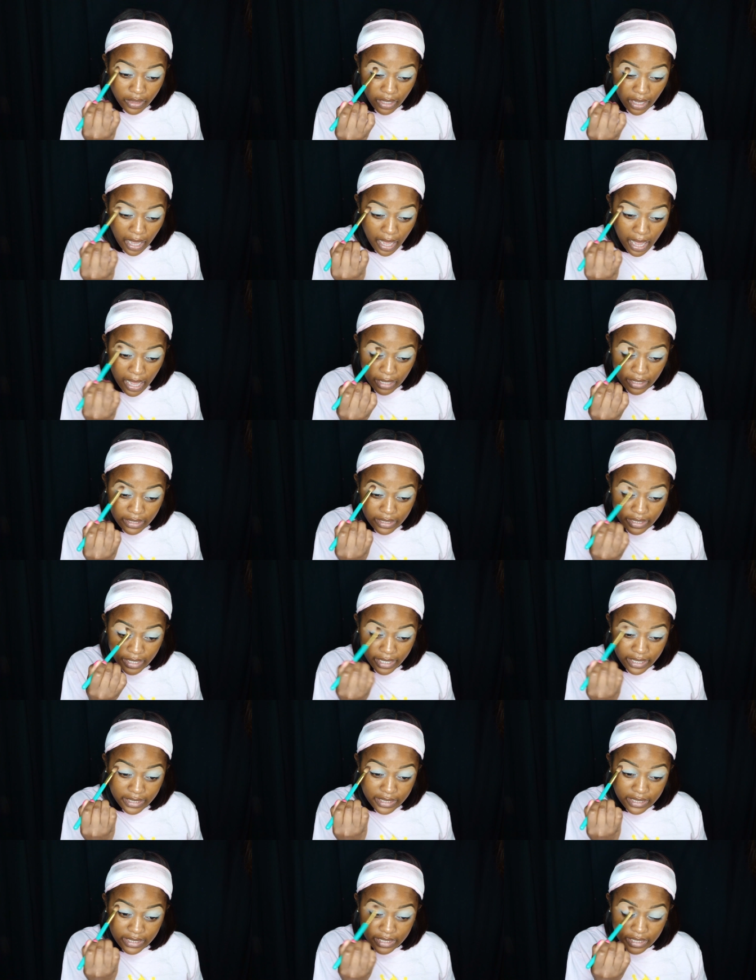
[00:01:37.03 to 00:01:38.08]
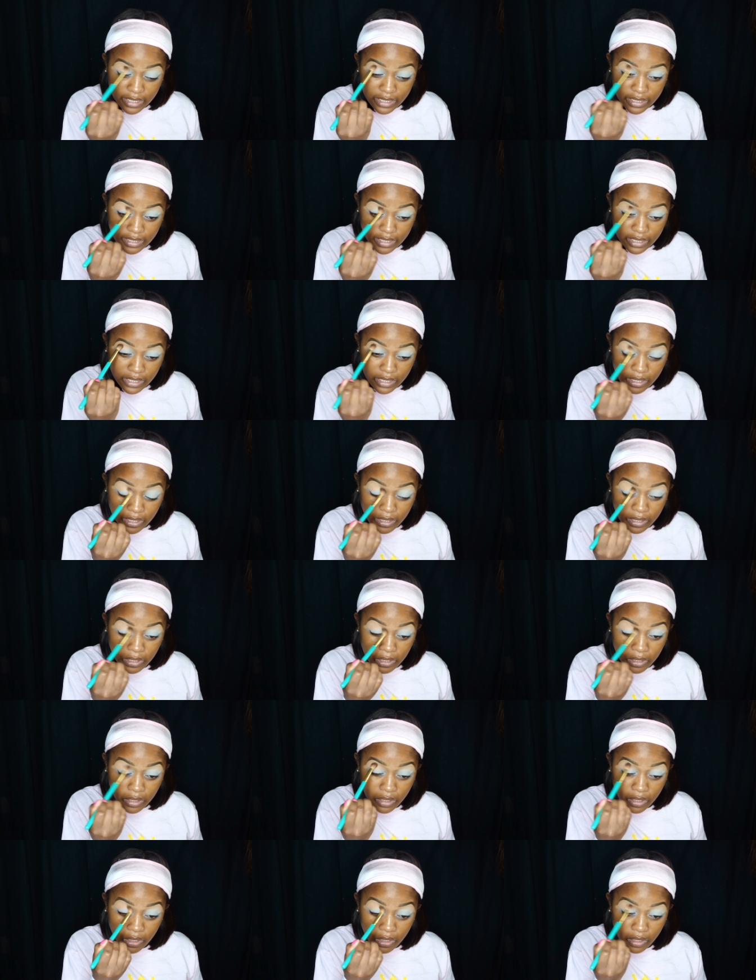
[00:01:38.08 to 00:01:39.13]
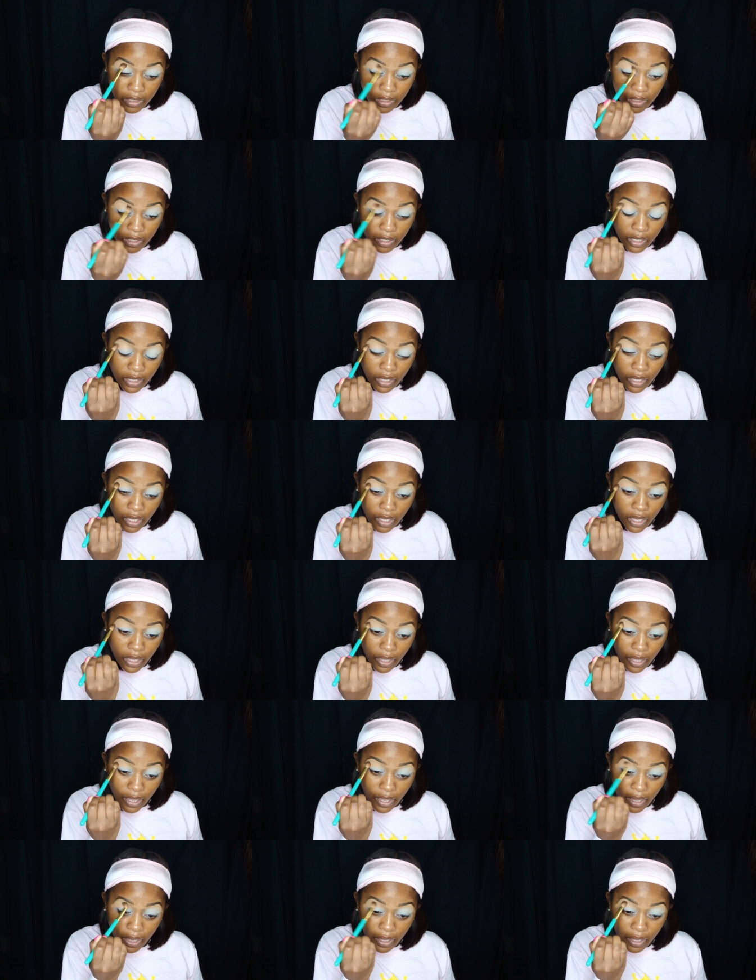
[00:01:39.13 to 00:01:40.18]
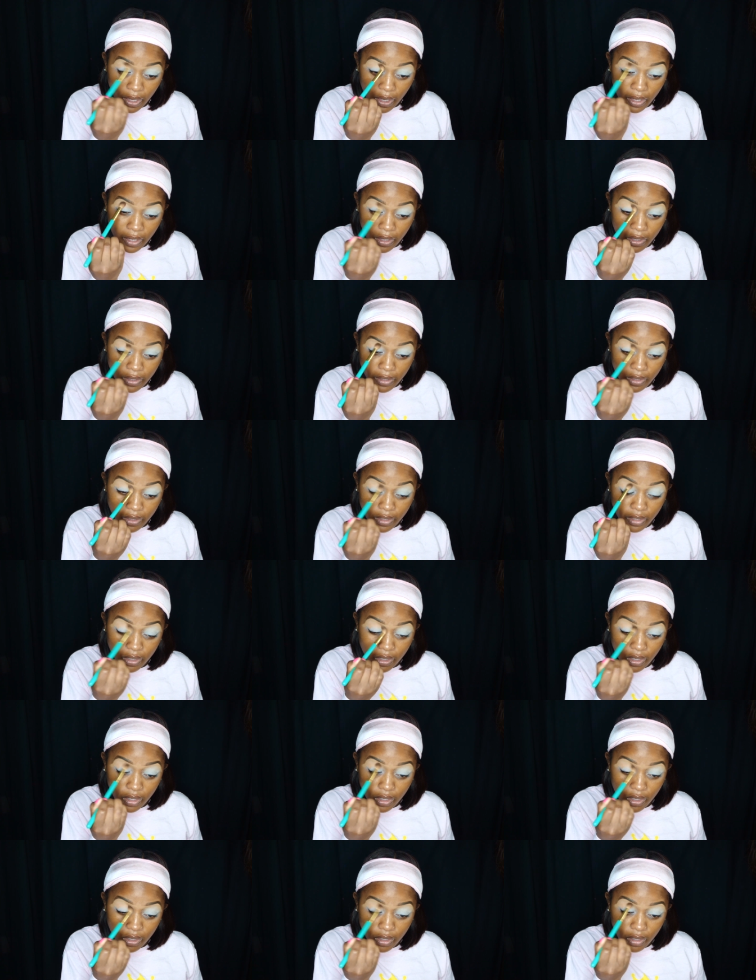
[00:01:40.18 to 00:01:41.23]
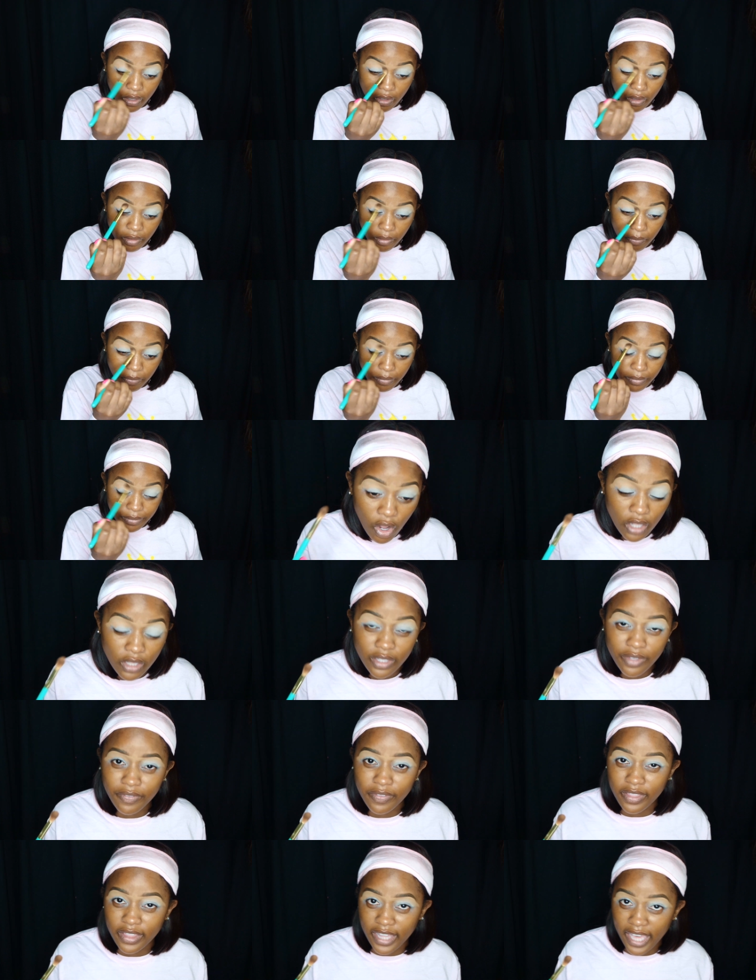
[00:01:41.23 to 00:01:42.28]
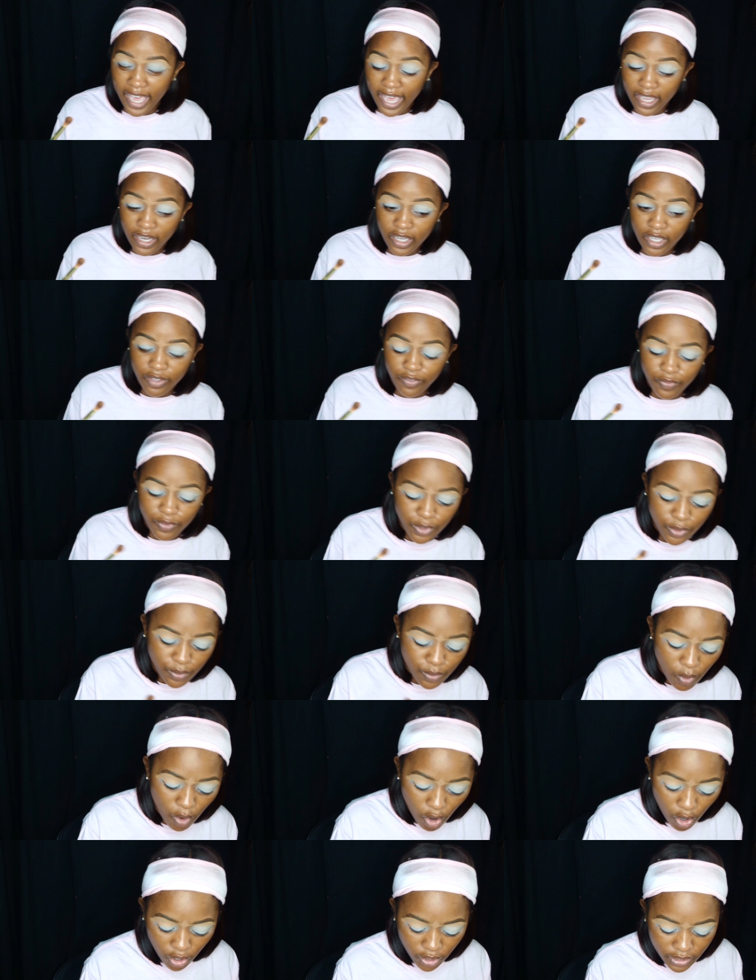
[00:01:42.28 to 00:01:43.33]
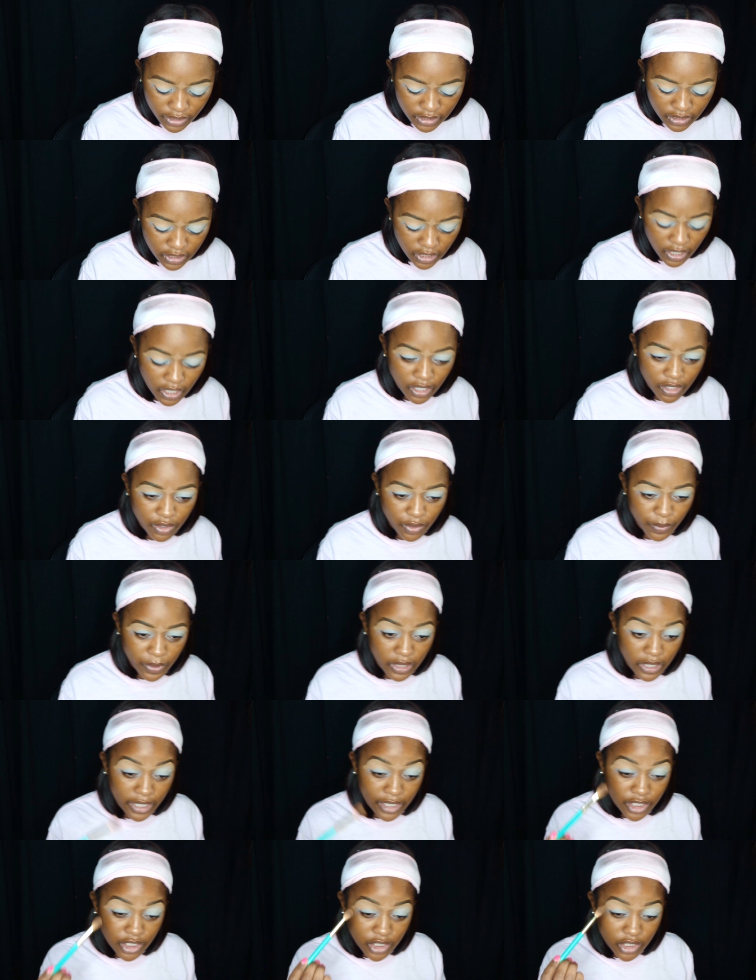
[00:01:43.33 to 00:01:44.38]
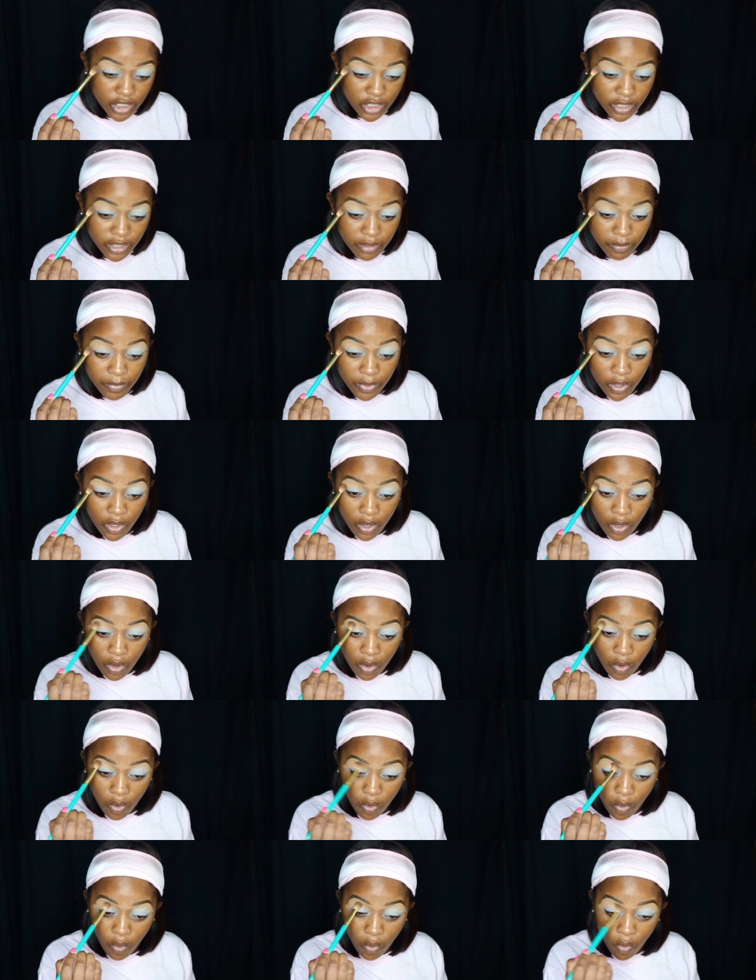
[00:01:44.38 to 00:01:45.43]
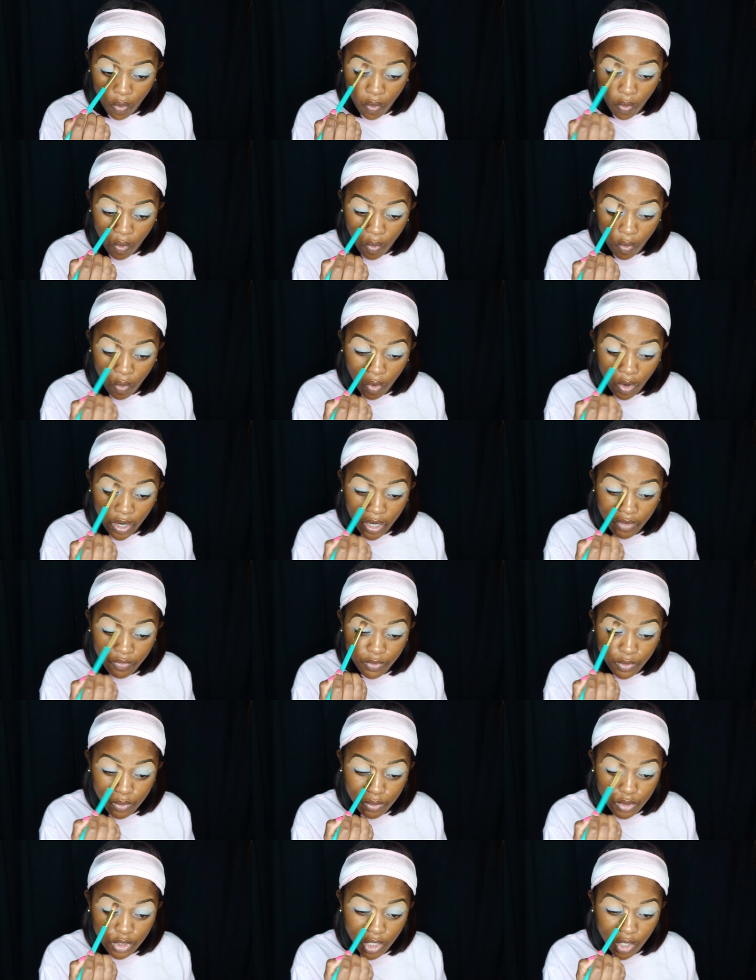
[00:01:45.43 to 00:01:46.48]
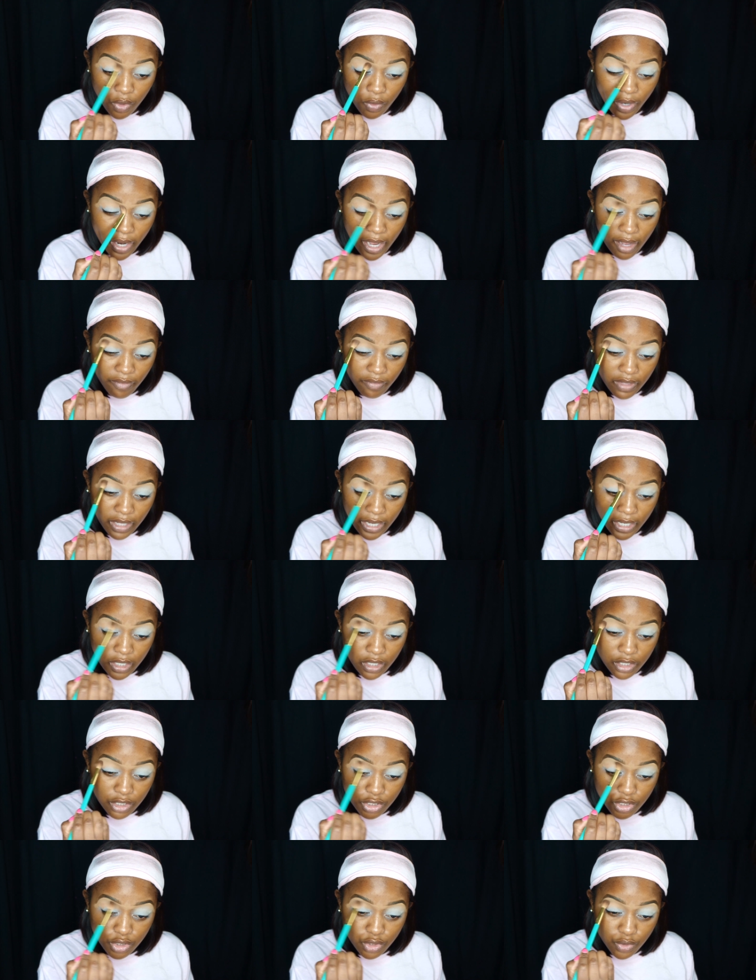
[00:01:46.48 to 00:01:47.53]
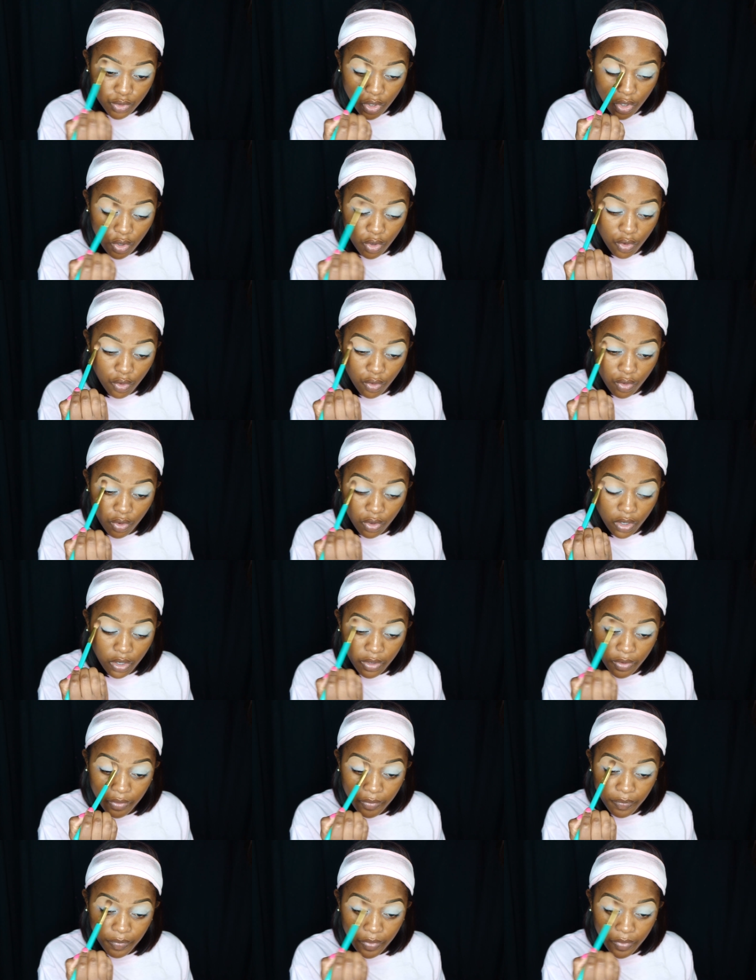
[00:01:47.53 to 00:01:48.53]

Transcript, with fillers: the holiday season and all of that, if you aren't in a relationship or if you don't have like a strong